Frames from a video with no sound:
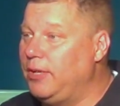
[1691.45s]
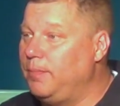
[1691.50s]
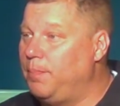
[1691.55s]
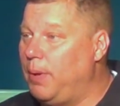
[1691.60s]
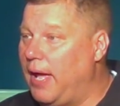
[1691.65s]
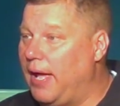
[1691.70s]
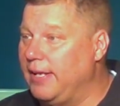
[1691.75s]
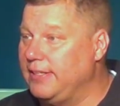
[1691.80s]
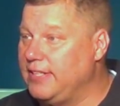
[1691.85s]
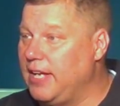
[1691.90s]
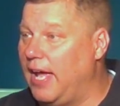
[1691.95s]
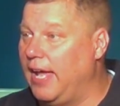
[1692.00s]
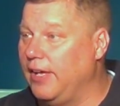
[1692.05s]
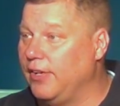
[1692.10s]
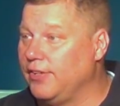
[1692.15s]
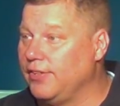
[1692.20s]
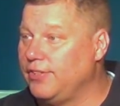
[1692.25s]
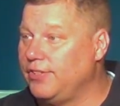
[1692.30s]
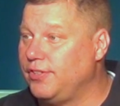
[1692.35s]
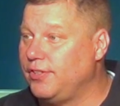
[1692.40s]

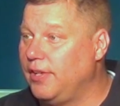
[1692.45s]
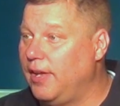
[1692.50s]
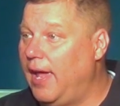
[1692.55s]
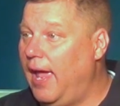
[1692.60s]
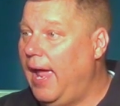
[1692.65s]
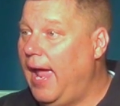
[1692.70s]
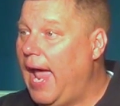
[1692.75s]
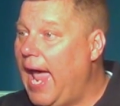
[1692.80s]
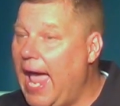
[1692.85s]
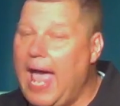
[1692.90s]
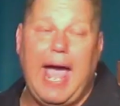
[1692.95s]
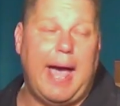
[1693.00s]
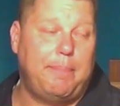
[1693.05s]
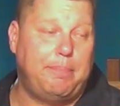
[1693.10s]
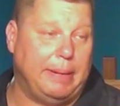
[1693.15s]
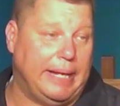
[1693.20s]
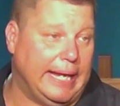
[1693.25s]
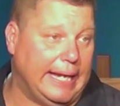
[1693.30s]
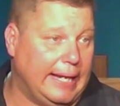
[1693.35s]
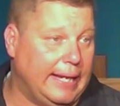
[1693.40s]
Gentiles
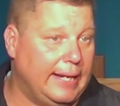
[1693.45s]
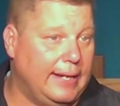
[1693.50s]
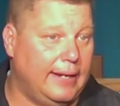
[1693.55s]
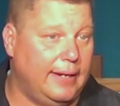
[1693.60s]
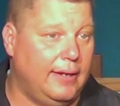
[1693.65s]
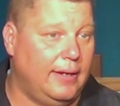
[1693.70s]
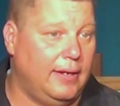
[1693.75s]
happy.